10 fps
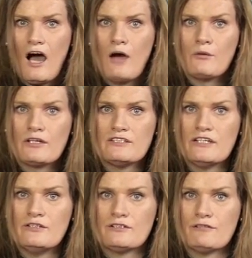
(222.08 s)
I will
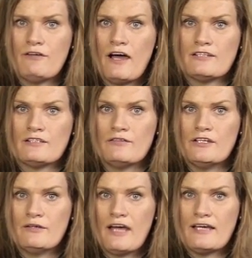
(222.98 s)
continue to fight until
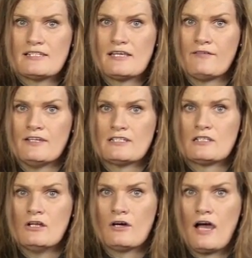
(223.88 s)
the UK is given its
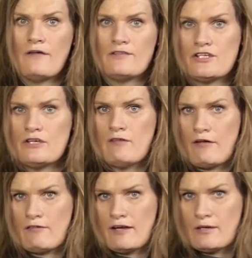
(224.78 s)
long overdue
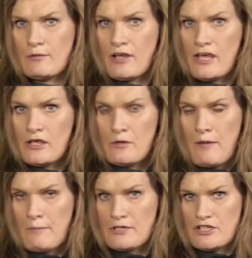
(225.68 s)
referendum on EU
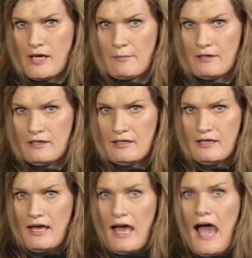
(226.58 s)
membership.
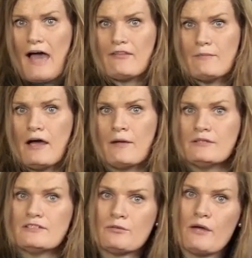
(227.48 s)
At the
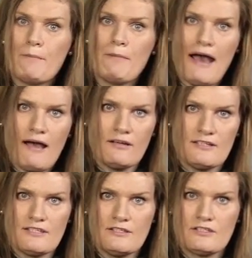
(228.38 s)
moment, we are
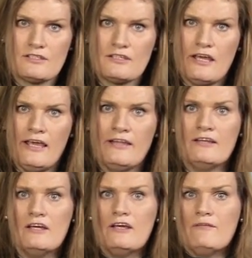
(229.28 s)
powerless
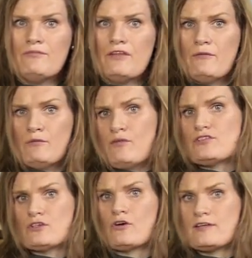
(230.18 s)
with
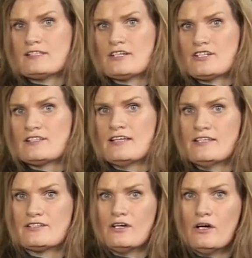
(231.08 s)
stories such as
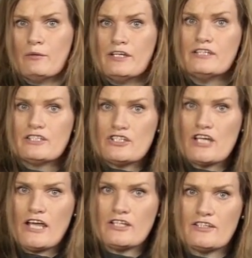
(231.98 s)
these. We need to
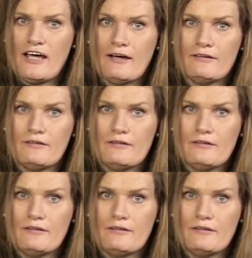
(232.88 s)
change that.